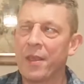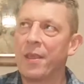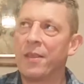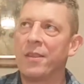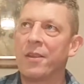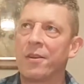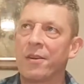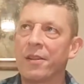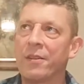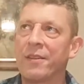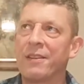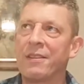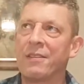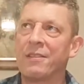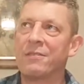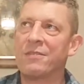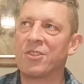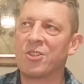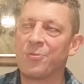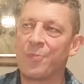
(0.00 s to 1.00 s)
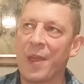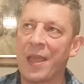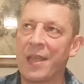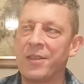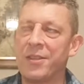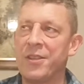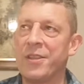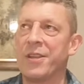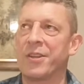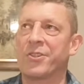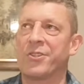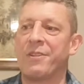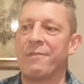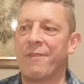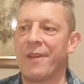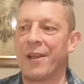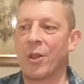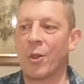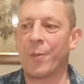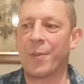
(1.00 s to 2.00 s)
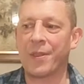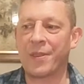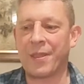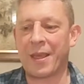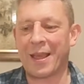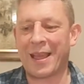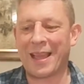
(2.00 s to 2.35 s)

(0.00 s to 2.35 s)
you really spend years developing,